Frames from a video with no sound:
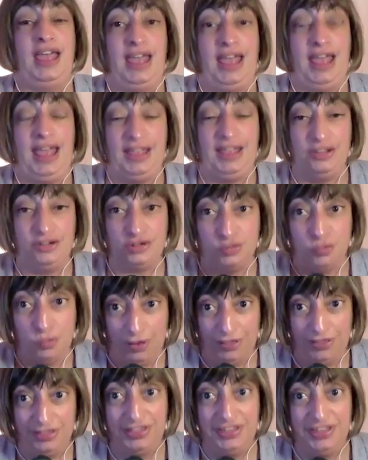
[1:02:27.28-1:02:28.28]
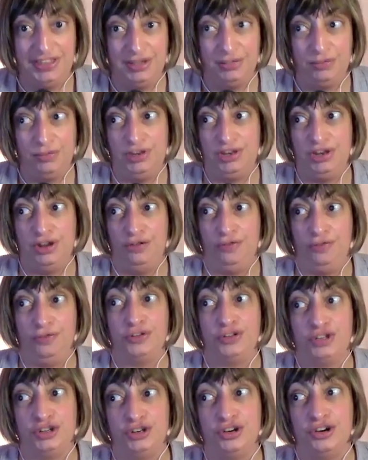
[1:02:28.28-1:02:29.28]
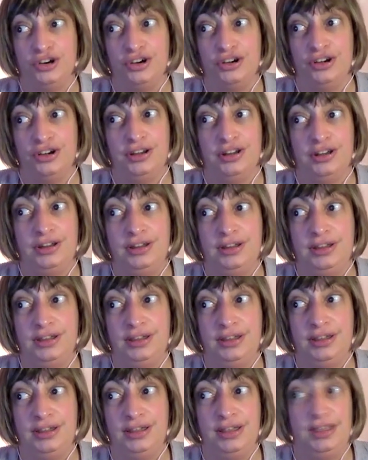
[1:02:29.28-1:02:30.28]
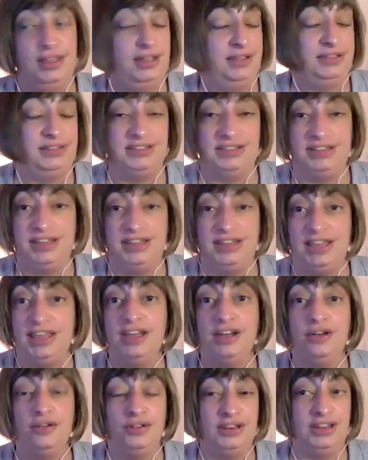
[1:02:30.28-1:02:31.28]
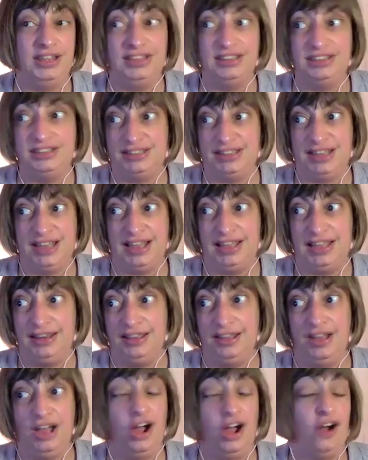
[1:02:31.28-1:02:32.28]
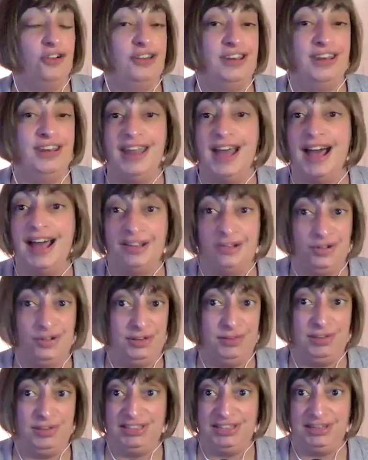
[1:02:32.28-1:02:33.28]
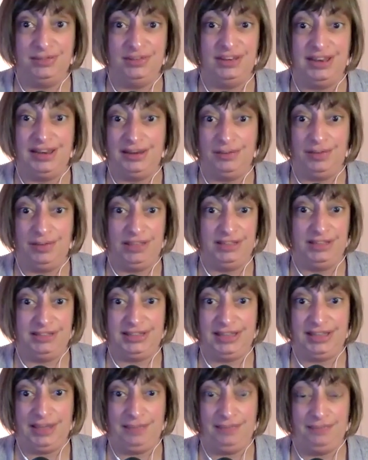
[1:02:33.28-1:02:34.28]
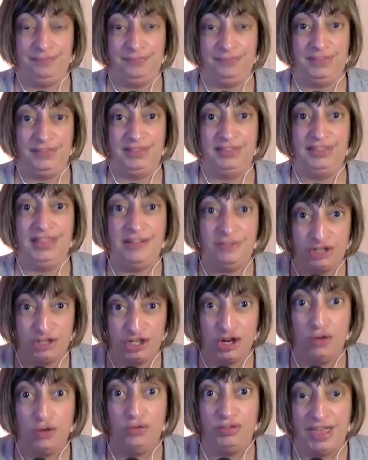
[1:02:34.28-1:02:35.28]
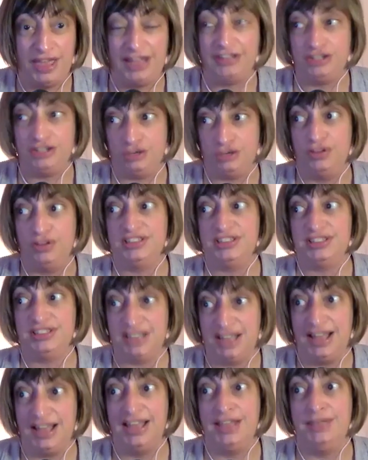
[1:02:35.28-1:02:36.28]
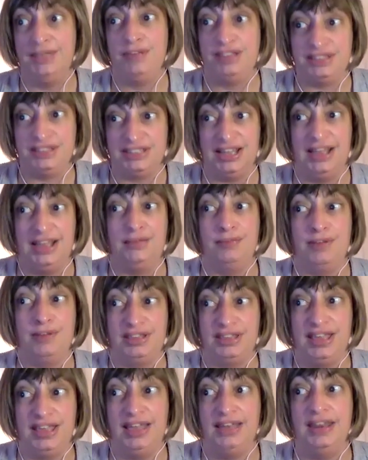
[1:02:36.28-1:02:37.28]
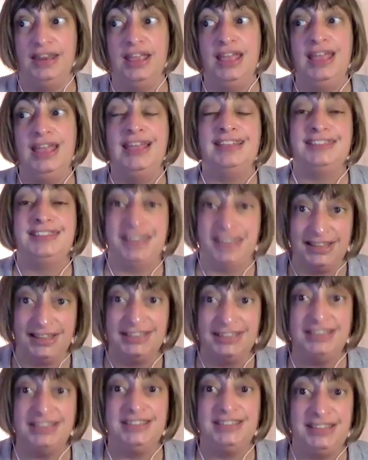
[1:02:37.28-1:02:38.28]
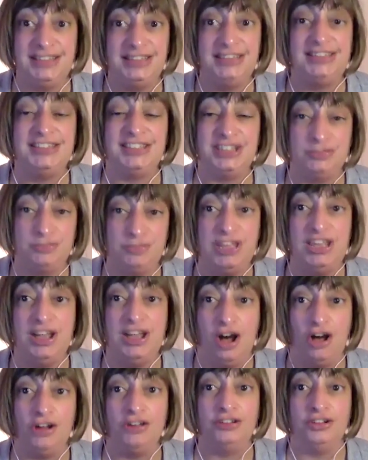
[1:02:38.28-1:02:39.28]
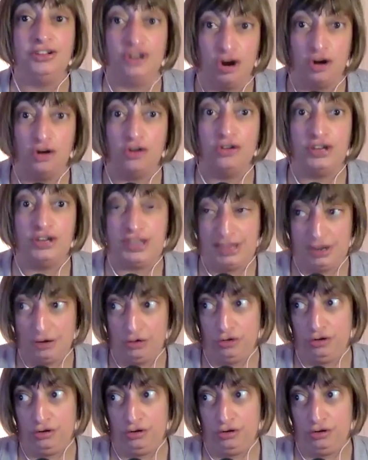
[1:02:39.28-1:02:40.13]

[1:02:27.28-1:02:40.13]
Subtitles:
And there's one thing that we know for sure. Diego and his side are not going to be intimidated by this game. Right. They've showed that to us time and time again. Texas needs to be on guard here.